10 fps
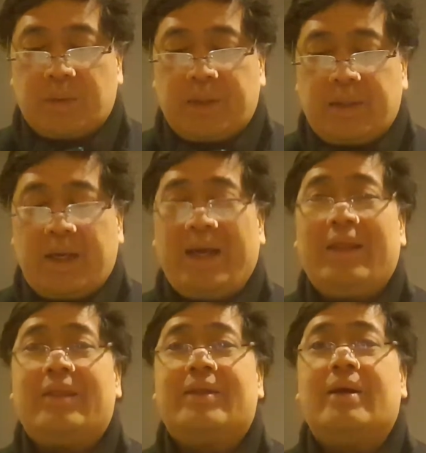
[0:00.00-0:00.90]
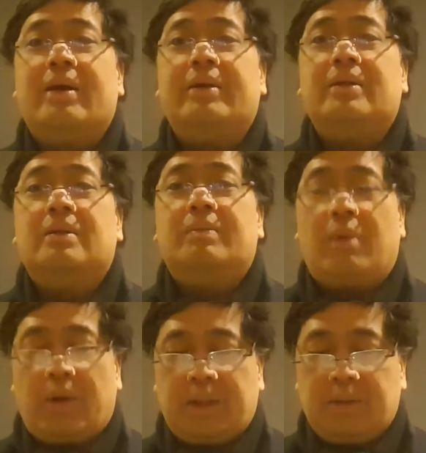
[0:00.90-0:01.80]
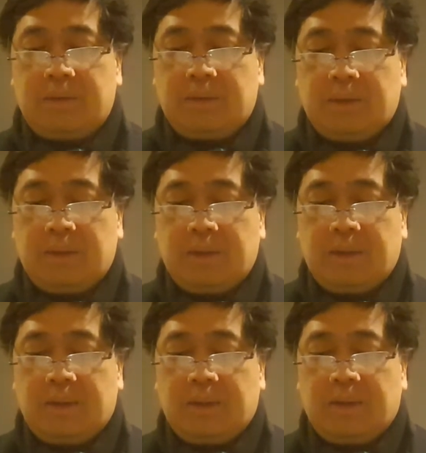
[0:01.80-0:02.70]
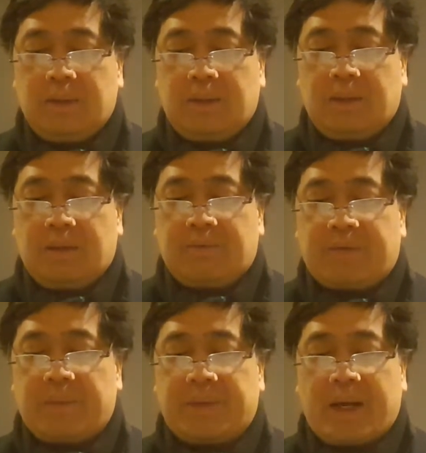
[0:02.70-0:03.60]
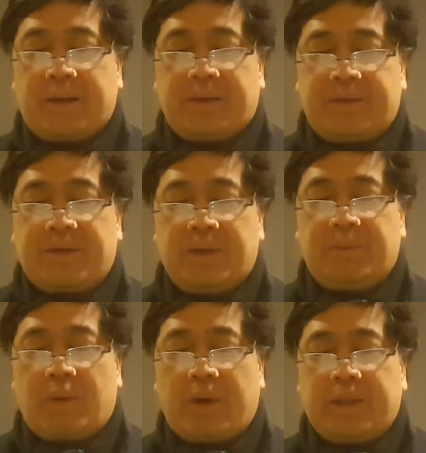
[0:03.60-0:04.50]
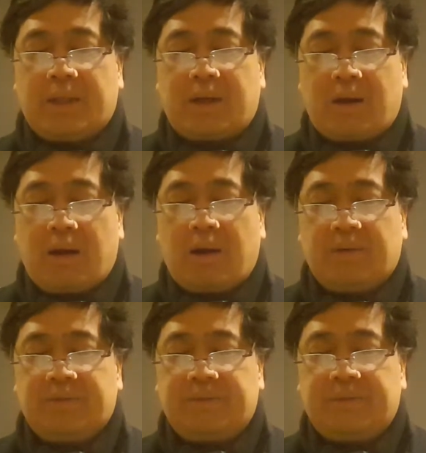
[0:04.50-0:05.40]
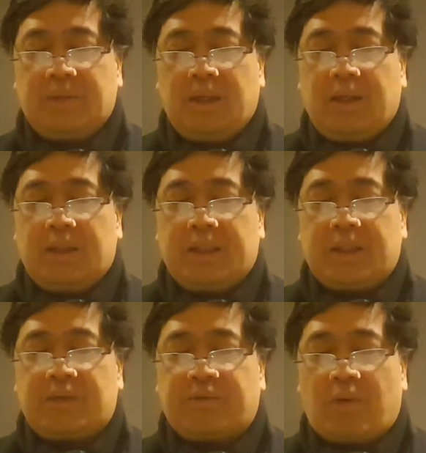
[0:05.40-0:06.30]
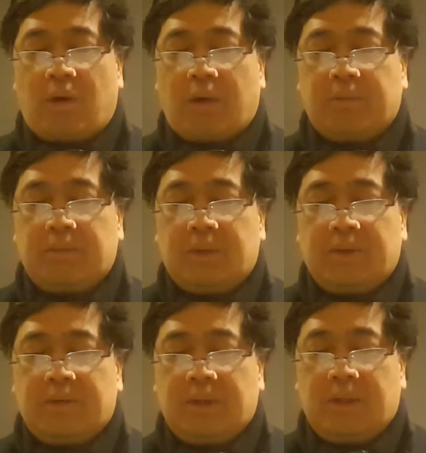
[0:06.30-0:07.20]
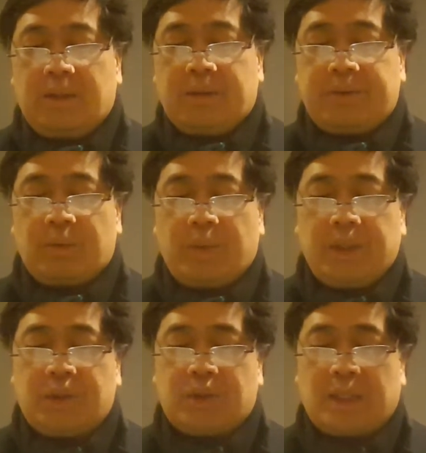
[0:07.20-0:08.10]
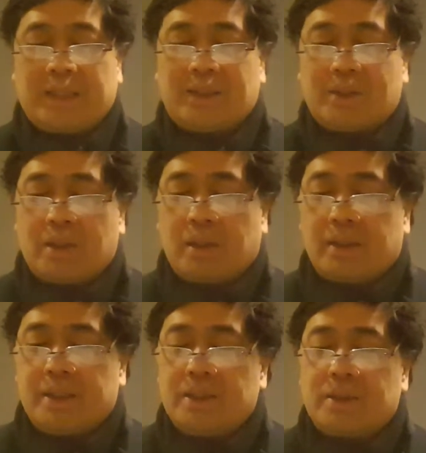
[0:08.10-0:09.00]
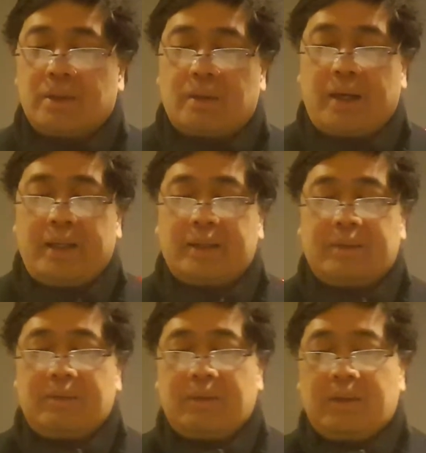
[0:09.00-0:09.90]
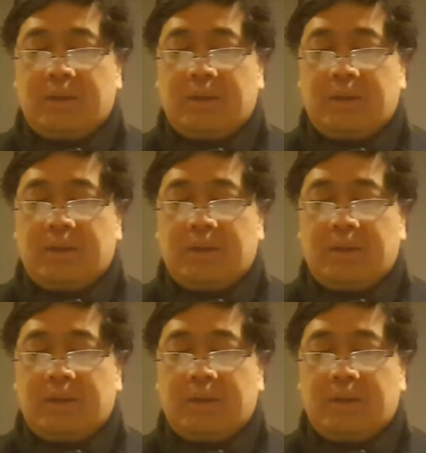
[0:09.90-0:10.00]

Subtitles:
with a third point. From that third point, a curve is formed through which a circle is created.